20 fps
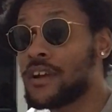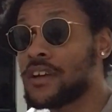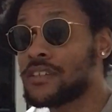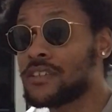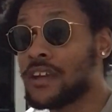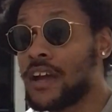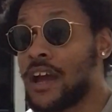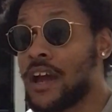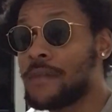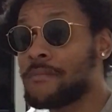first
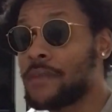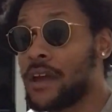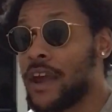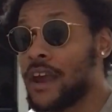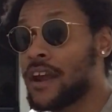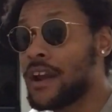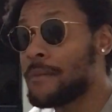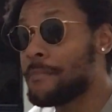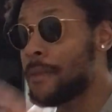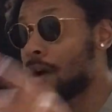time
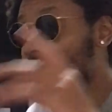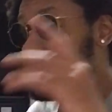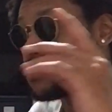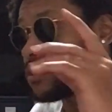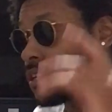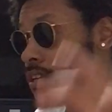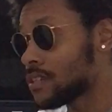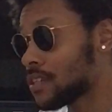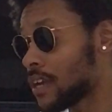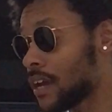heard about
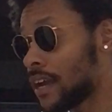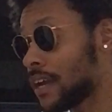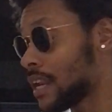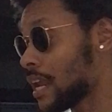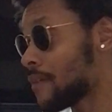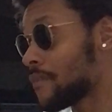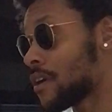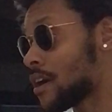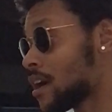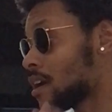this game.
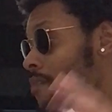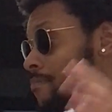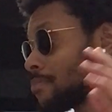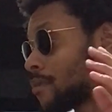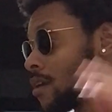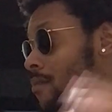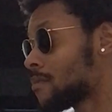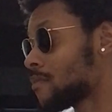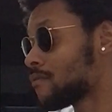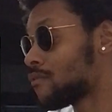Never heard of
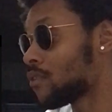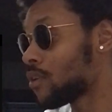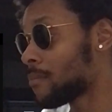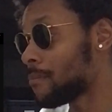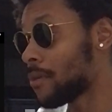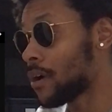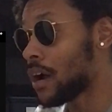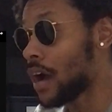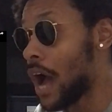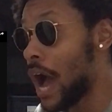Brovin before,
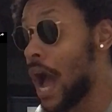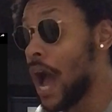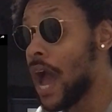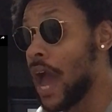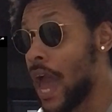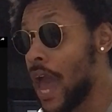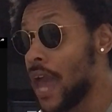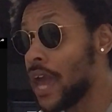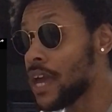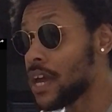but I,
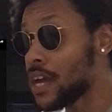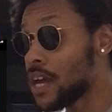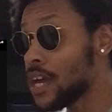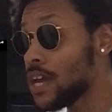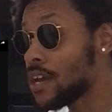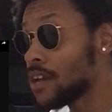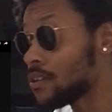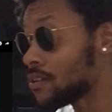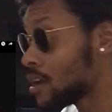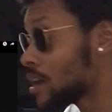hey,
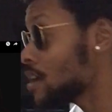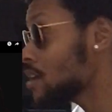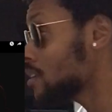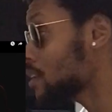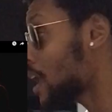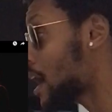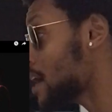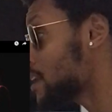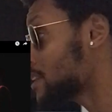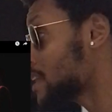he he
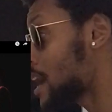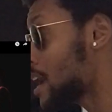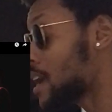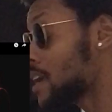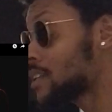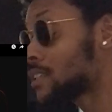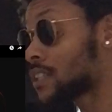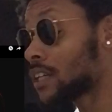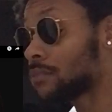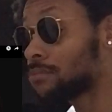like that.
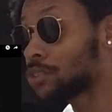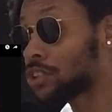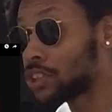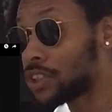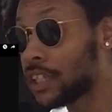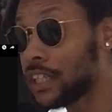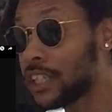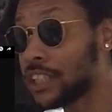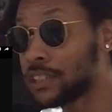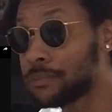He's something
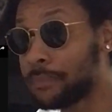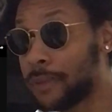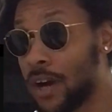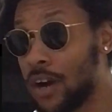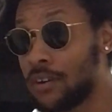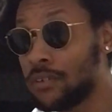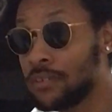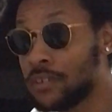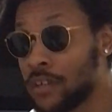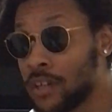serious, bro.
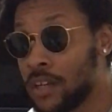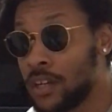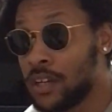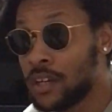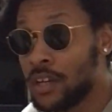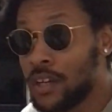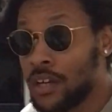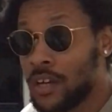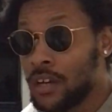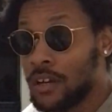
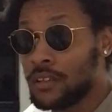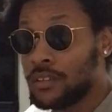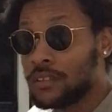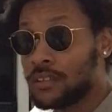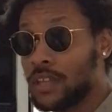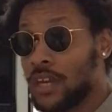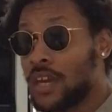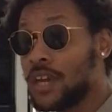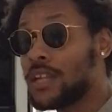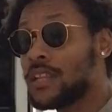
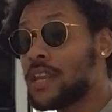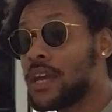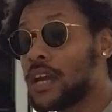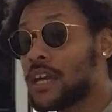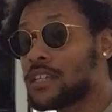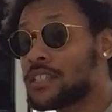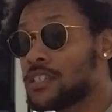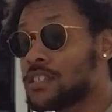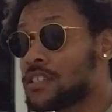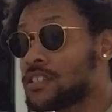These
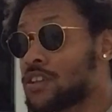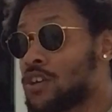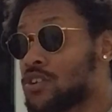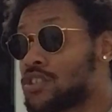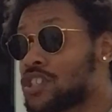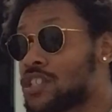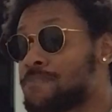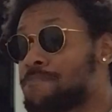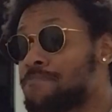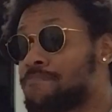niggas
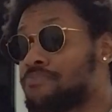is